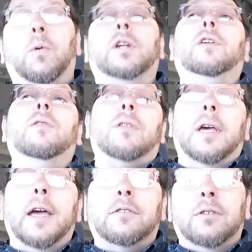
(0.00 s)
what you
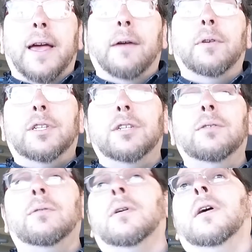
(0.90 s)
think Andrew Yang would
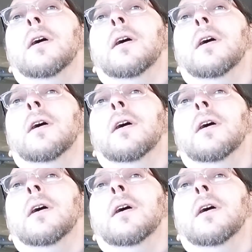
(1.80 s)
do